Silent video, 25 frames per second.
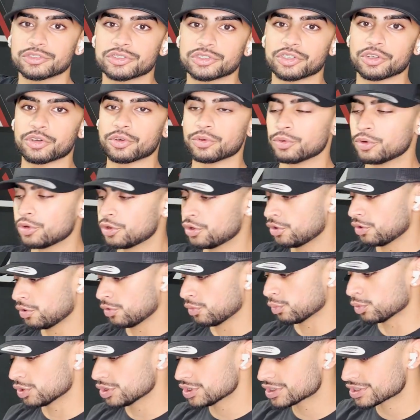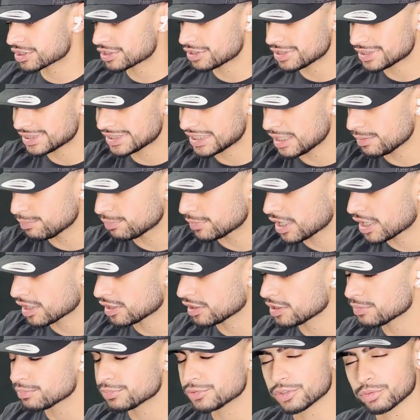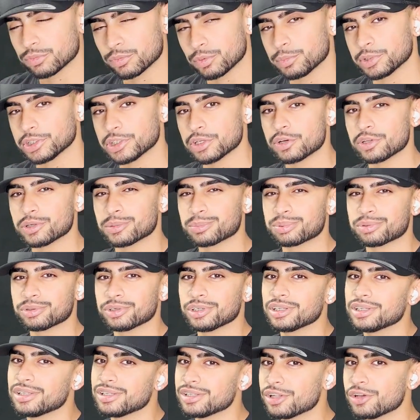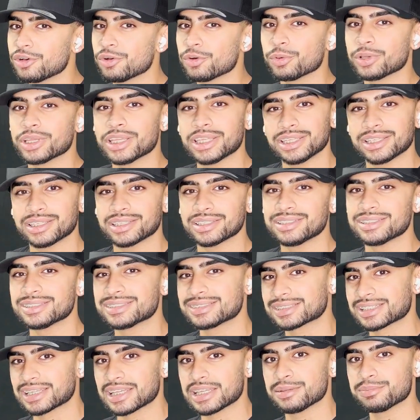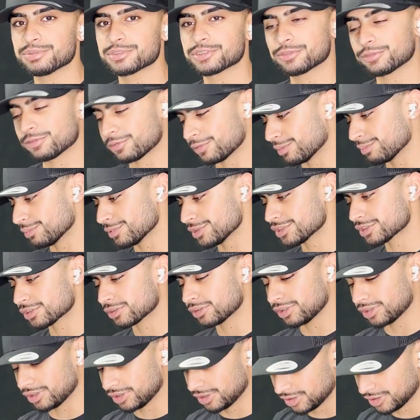So we're just gonna tape that up so when we go to print, no ink escapes from the screen.